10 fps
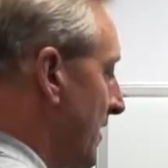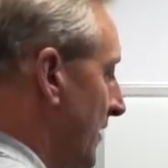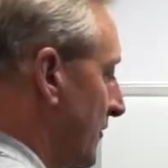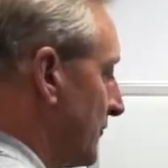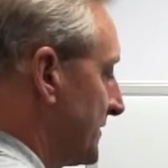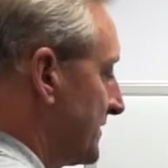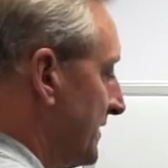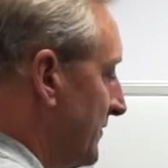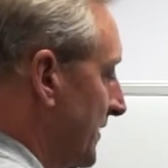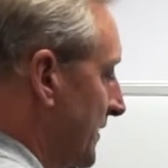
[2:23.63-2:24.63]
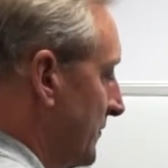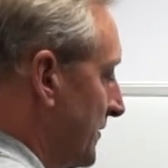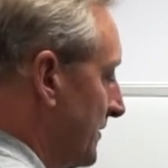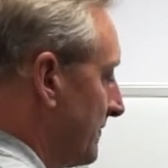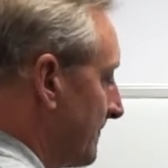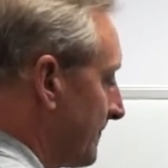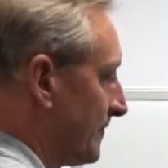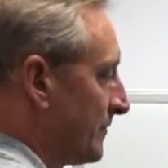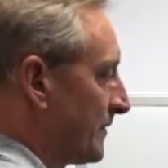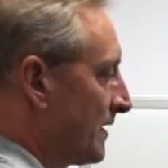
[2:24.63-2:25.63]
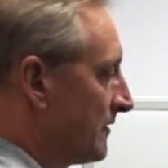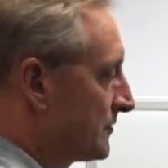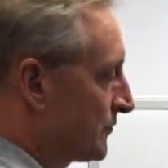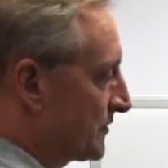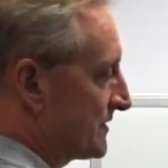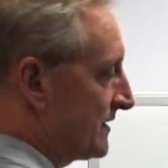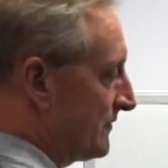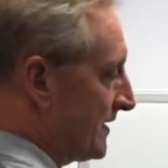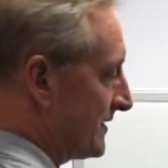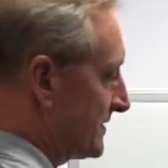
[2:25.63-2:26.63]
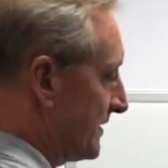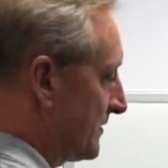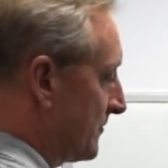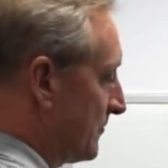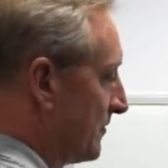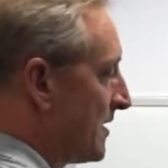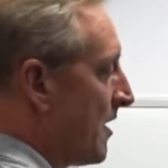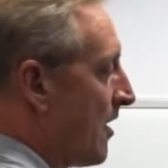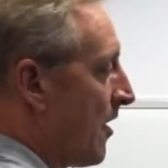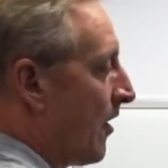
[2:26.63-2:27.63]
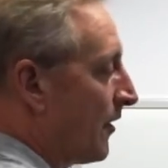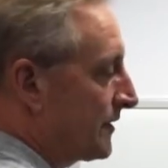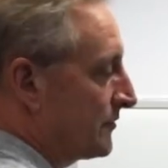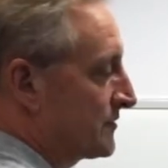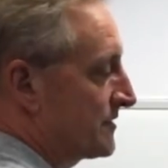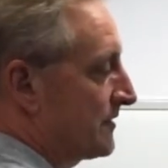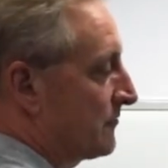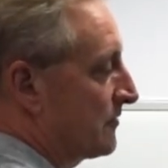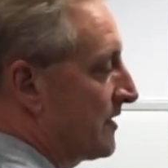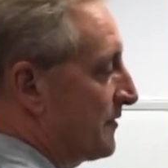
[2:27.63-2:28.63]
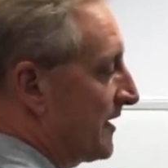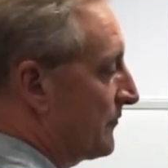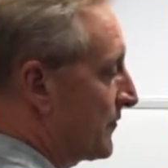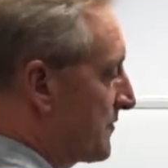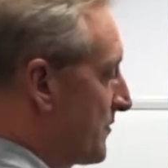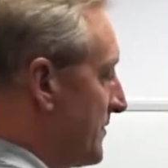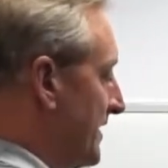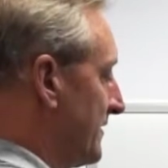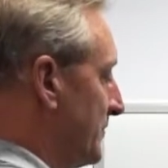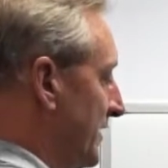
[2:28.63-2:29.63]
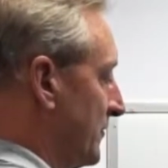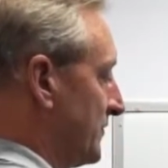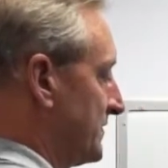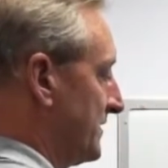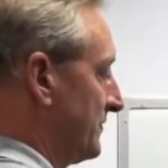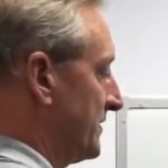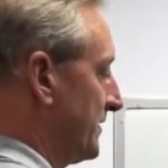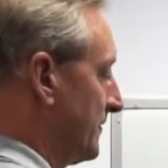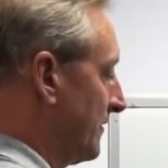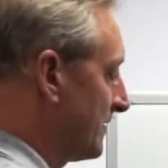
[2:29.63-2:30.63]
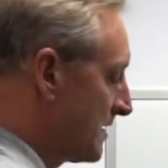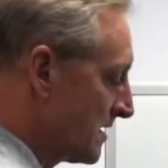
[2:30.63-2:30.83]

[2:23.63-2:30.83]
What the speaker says: a receiving unit to receive that signal, audio signal coming out from our main being received here.